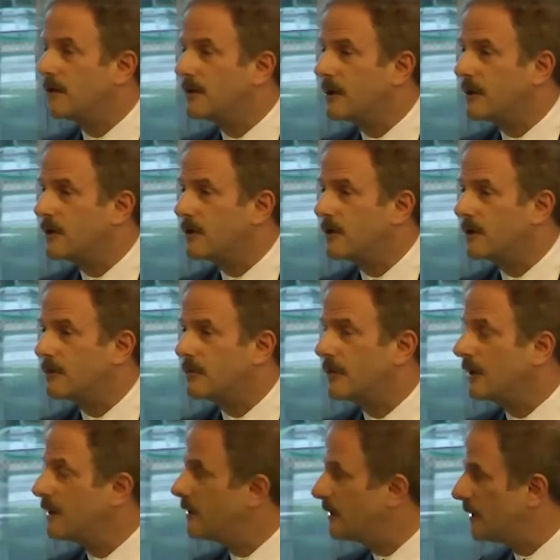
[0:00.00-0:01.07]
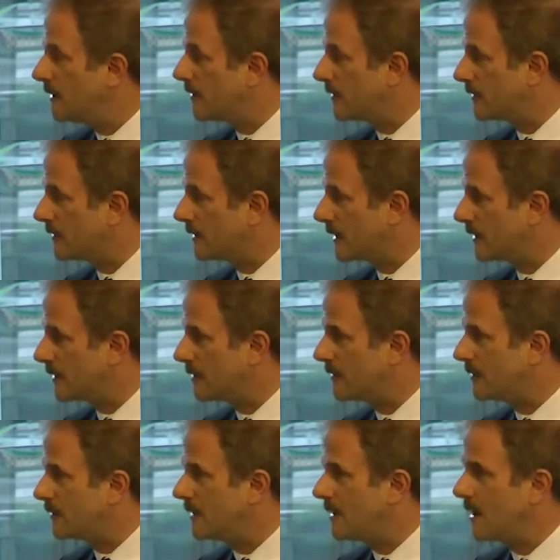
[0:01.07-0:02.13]
Centre for Indonesia
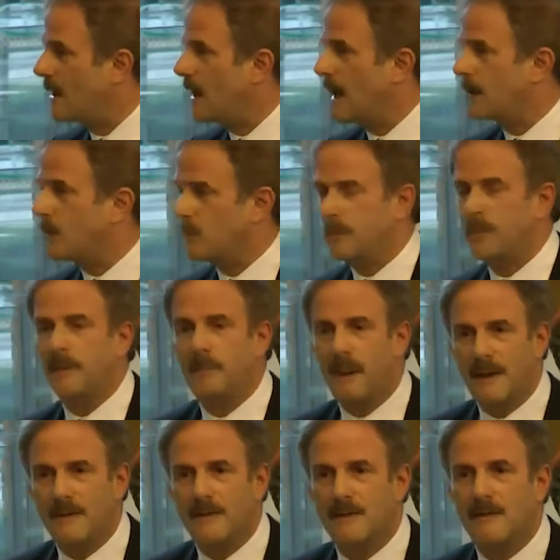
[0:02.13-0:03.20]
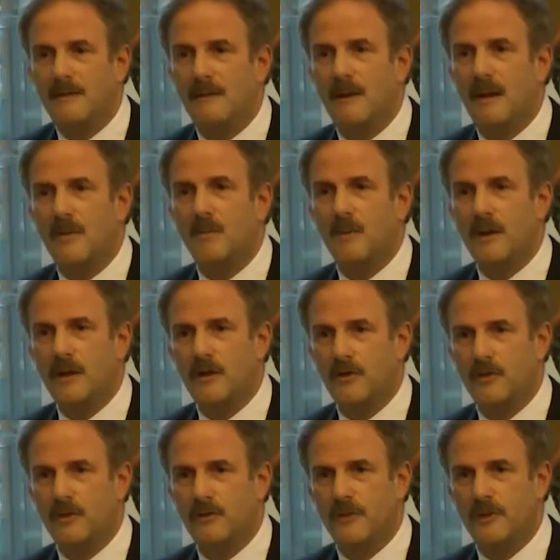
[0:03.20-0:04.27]
Studies, and it would be based at Monash
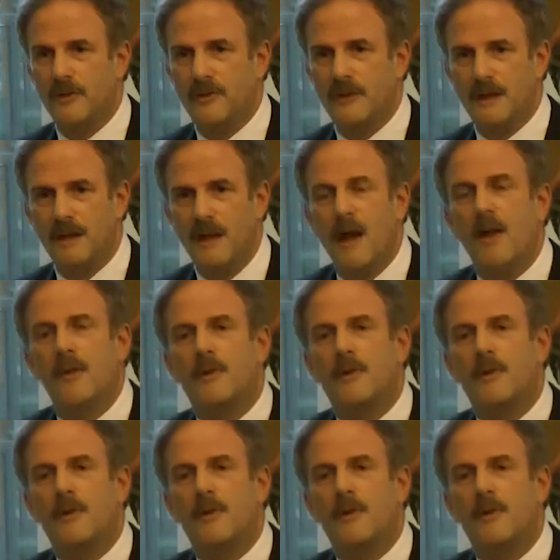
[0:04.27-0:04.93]
University.